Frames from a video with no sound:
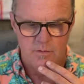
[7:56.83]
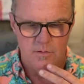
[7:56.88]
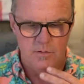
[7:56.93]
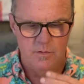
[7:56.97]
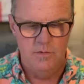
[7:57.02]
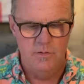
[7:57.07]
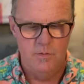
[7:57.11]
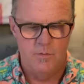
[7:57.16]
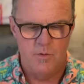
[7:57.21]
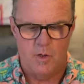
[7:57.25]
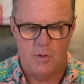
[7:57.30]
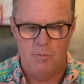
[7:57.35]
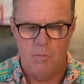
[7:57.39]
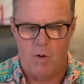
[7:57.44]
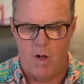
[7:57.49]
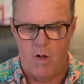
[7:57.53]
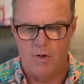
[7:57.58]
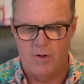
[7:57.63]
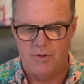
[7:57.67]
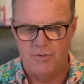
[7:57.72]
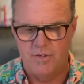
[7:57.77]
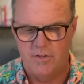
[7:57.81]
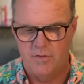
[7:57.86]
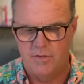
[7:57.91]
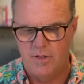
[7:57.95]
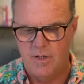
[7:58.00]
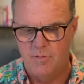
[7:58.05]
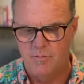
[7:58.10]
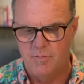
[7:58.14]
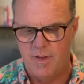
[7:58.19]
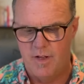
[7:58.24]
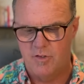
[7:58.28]
their policies
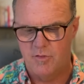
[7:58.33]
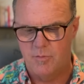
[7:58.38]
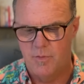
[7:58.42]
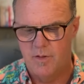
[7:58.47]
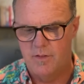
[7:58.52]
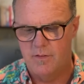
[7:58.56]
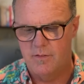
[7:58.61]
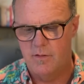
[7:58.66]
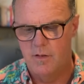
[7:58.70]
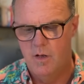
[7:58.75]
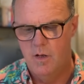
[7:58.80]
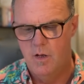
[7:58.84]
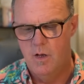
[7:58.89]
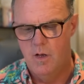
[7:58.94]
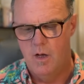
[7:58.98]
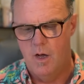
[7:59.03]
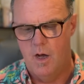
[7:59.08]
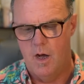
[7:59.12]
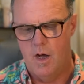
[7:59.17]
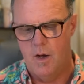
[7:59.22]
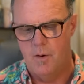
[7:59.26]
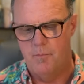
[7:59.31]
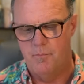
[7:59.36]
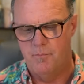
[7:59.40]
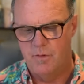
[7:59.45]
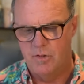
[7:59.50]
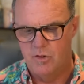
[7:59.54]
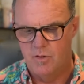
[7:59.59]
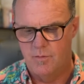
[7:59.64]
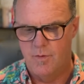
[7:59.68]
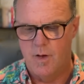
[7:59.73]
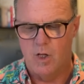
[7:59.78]
and investments, um,
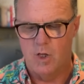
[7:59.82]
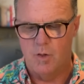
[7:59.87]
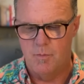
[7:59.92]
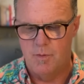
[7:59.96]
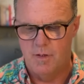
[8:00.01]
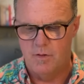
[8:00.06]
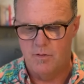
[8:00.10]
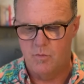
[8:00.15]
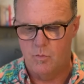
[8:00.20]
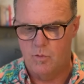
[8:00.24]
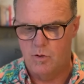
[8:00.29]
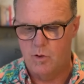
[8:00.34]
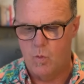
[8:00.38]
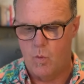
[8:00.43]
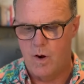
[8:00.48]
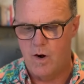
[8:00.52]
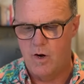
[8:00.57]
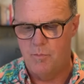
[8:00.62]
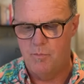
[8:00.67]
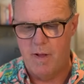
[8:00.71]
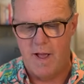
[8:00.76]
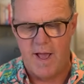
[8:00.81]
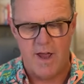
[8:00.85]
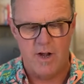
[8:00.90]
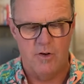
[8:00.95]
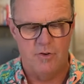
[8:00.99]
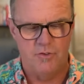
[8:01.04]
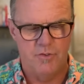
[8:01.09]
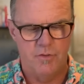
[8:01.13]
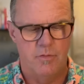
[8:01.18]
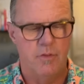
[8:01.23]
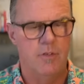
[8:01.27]
developments require
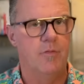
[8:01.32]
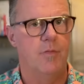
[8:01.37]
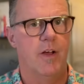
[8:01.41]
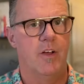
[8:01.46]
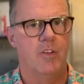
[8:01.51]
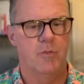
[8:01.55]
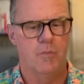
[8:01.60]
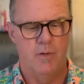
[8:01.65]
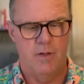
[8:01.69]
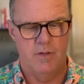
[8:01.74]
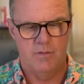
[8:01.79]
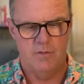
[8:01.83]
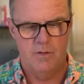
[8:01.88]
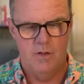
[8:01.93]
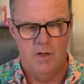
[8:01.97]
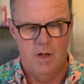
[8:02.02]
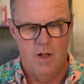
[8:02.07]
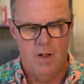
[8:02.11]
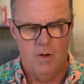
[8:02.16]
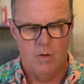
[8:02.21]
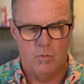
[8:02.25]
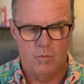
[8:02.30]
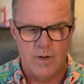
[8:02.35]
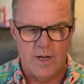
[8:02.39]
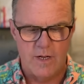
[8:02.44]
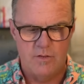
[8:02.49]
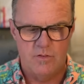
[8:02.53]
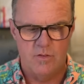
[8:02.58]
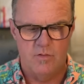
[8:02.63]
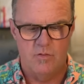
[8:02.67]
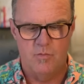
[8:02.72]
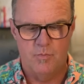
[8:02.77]
patterns of investments,
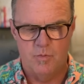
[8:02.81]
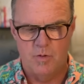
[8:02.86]
rates of